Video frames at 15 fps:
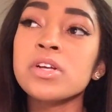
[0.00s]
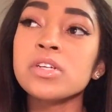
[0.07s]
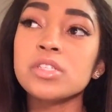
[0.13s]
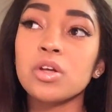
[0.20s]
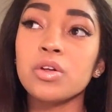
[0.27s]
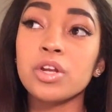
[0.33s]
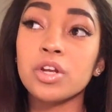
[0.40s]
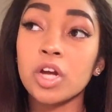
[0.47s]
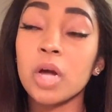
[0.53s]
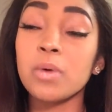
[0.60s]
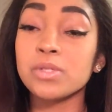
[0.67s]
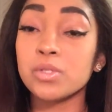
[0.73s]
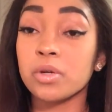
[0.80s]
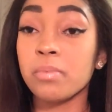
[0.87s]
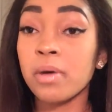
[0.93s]
So the girl
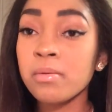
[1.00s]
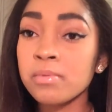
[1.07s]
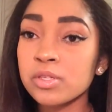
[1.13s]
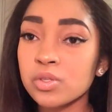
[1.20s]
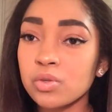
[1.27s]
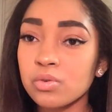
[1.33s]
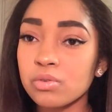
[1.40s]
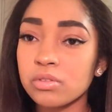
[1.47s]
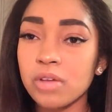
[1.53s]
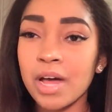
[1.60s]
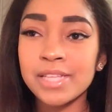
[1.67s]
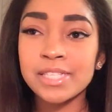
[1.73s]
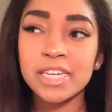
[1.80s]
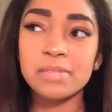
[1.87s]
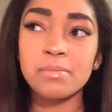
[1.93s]
went to the public school. So
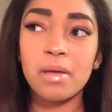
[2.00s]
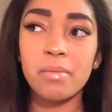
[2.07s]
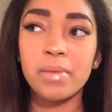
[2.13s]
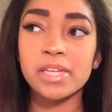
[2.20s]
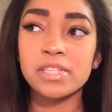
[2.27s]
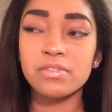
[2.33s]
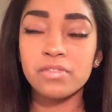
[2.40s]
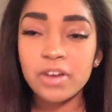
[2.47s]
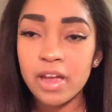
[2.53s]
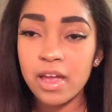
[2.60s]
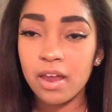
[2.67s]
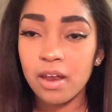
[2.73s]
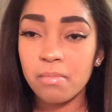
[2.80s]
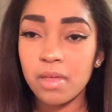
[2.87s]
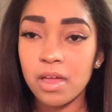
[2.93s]
I text my best
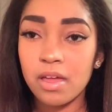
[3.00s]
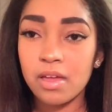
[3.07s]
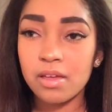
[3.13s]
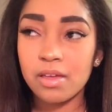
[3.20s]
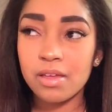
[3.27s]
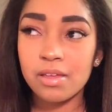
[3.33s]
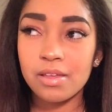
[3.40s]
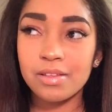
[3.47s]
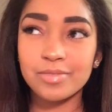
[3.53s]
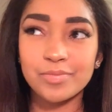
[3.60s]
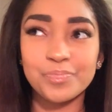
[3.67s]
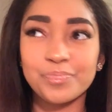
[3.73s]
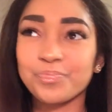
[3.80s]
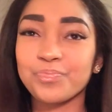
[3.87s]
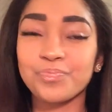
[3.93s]
friend, I'm like,
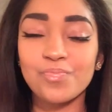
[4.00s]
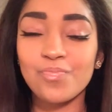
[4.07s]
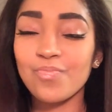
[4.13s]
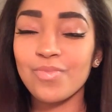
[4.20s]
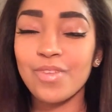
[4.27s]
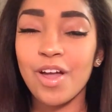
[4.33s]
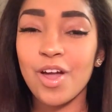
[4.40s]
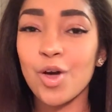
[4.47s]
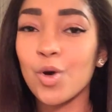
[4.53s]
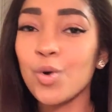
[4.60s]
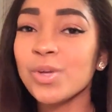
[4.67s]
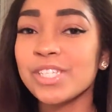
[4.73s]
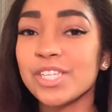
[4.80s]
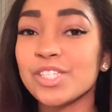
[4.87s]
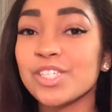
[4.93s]
who
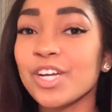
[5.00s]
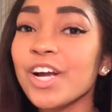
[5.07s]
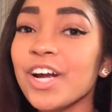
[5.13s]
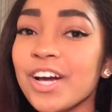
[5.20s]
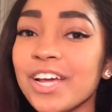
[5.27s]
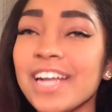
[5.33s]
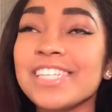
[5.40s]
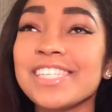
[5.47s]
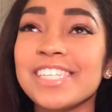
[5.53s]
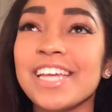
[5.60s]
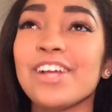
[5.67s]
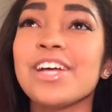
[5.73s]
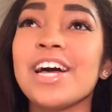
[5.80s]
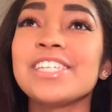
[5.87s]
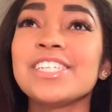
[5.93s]
is this girl? And
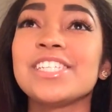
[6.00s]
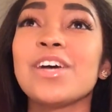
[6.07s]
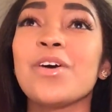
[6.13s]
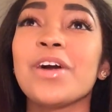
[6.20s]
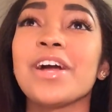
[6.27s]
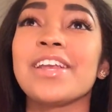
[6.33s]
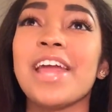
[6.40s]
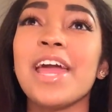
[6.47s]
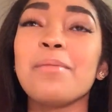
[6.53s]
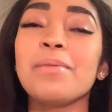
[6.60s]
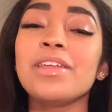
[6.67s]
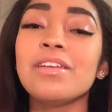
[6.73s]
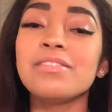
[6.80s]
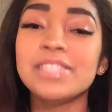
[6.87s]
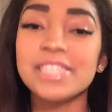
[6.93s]
I just tell her name.
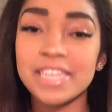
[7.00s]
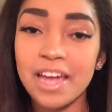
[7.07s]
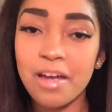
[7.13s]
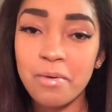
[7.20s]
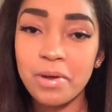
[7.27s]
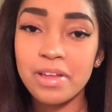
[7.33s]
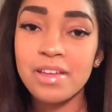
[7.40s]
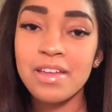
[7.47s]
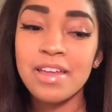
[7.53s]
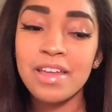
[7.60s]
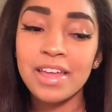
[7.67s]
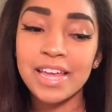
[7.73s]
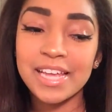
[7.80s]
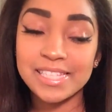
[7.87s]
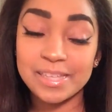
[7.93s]
Tiara
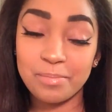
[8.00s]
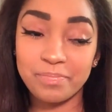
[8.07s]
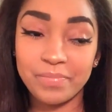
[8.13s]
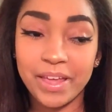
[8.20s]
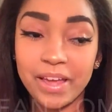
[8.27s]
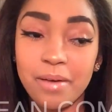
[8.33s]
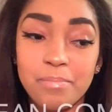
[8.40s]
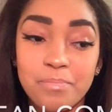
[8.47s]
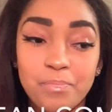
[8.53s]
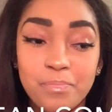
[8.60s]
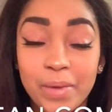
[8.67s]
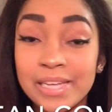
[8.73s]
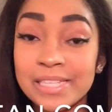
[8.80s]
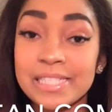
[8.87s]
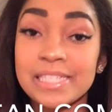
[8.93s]
is a
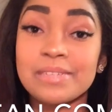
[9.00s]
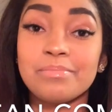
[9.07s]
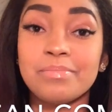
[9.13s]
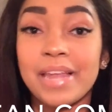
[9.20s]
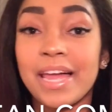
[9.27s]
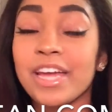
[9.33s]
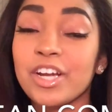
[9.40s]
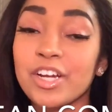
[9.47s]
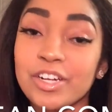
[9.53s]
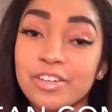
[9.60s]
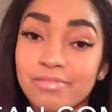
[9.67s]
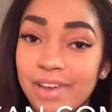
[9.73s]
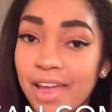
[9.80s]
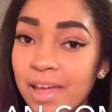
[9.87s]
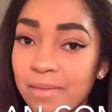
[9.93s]
basic black girl
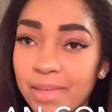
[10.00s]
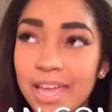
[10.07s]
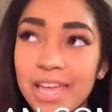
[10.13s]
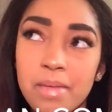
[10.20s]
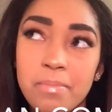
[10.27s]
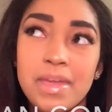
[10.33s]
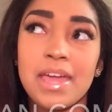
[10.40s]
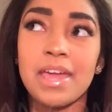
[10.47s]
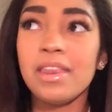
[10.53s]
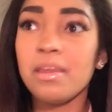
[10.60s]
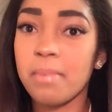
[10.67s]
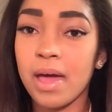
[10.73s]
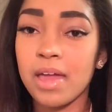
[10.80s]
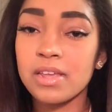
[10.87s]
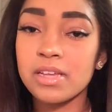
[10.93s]
name. Like, it could be
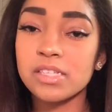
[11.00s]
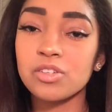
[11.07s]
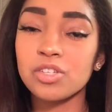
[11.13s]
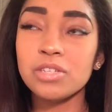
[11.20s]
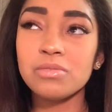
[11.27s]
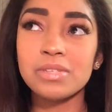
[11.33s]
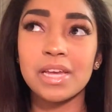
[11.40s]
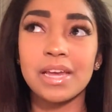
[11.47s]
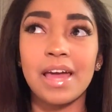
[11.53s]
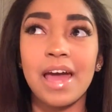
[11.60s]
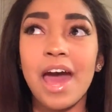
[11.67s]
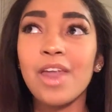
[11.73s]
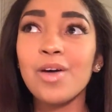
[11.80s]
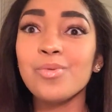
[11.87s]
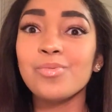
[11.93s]
anybody. So she was like,
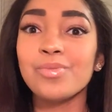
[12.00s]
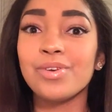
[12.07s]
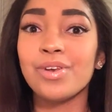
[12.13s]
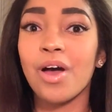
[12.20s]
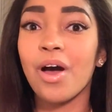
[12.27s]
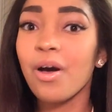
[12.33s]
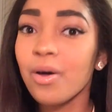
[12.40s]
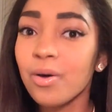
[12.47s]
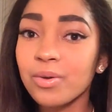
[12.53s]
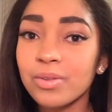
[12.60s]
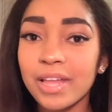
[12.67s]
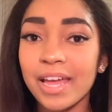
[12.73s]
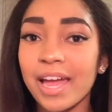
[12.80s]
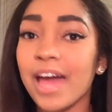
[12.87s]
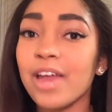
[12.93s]
I don't
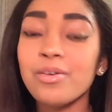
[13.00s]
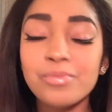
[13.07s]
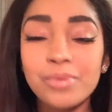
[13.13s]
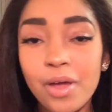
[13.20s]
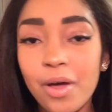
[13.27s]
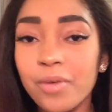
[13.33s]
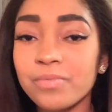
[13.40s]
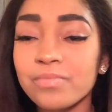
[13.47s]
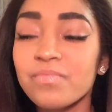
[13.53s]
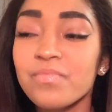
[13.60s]
know.